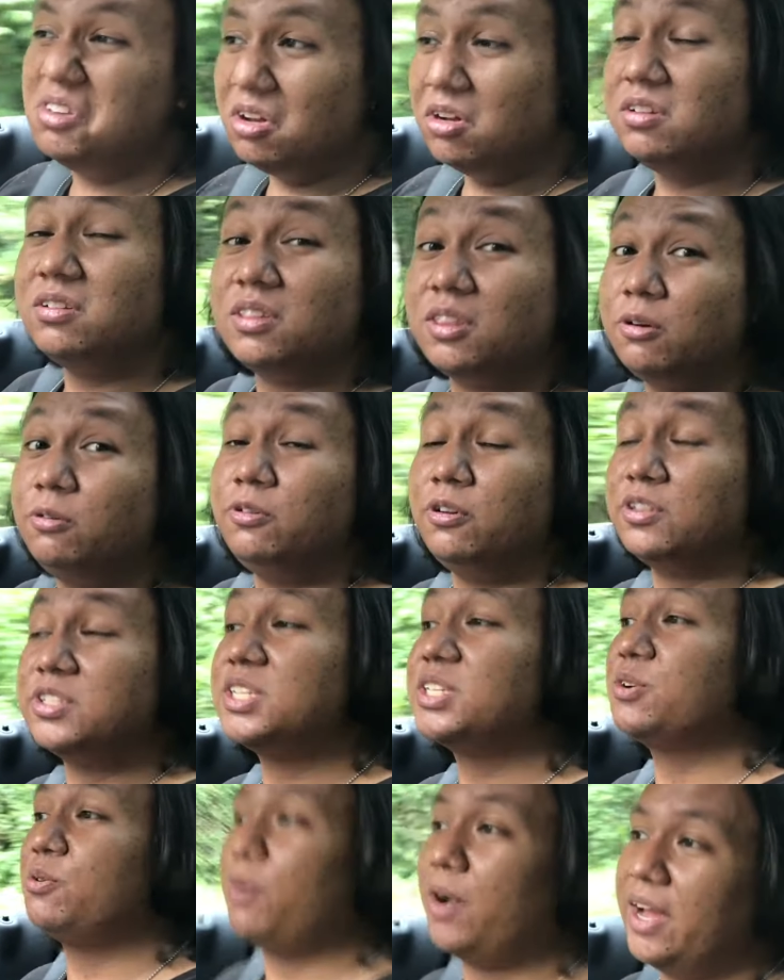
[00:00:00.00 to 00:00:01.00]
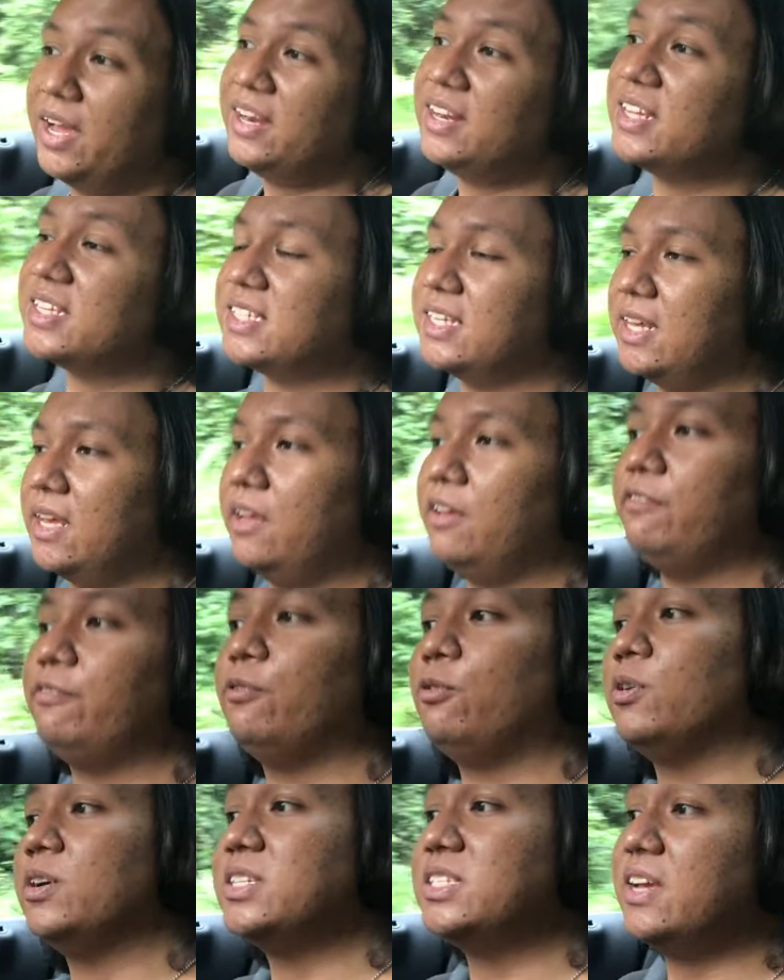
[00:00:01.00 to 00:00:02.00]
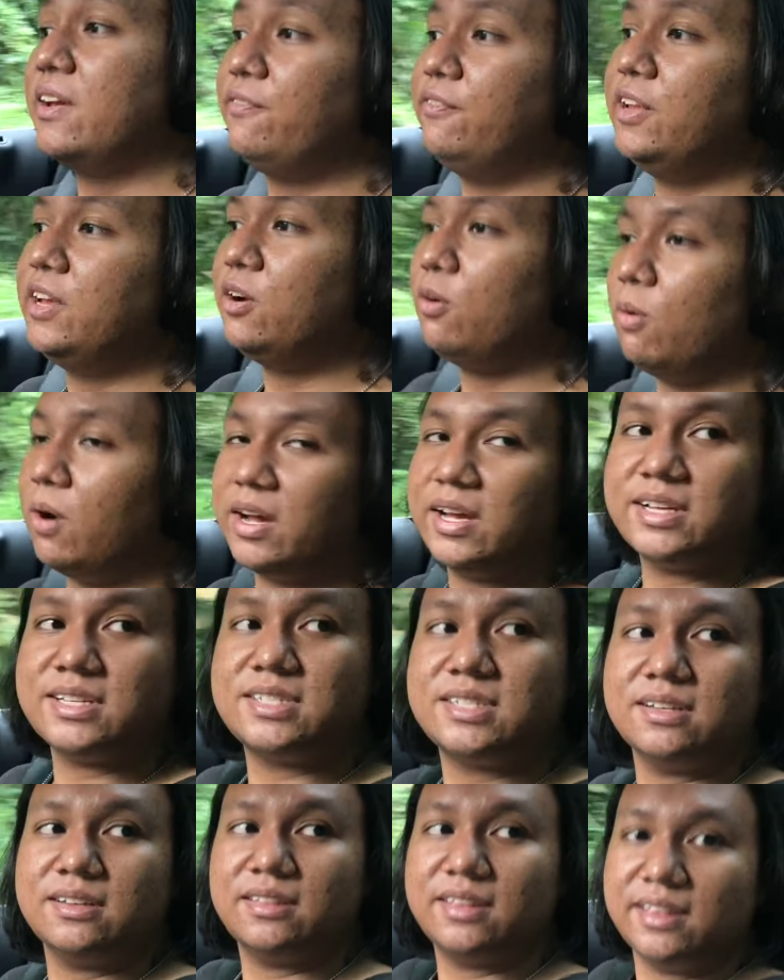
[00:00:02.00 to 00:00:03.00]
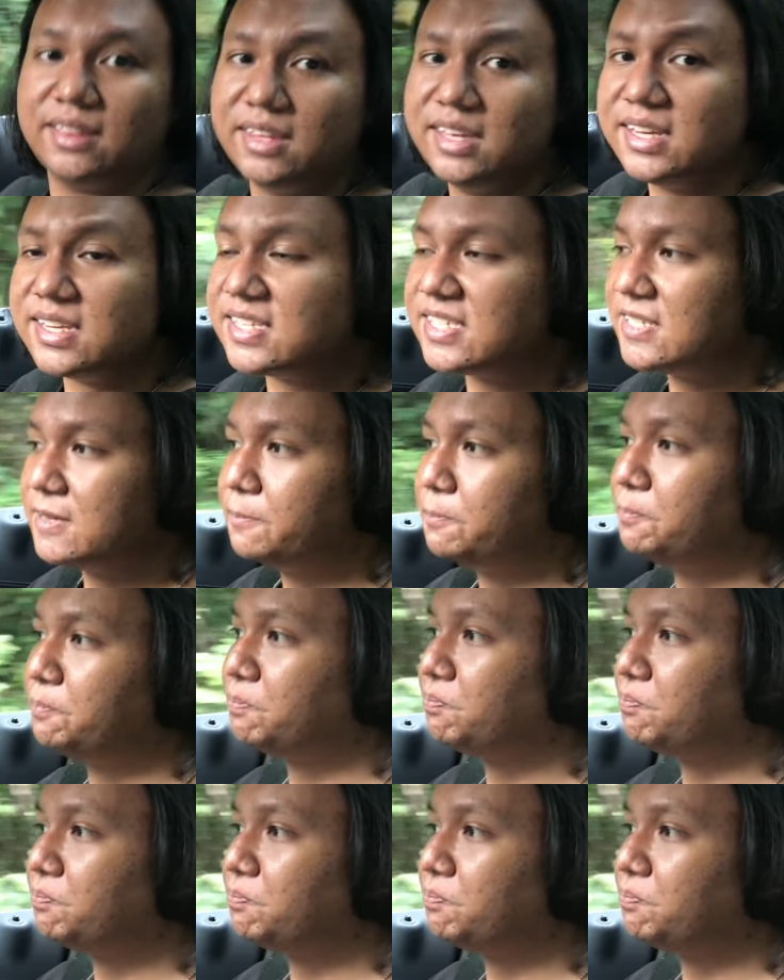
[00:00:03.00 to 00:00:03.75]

not though not as quiet as the A4, is definitely quieter than this.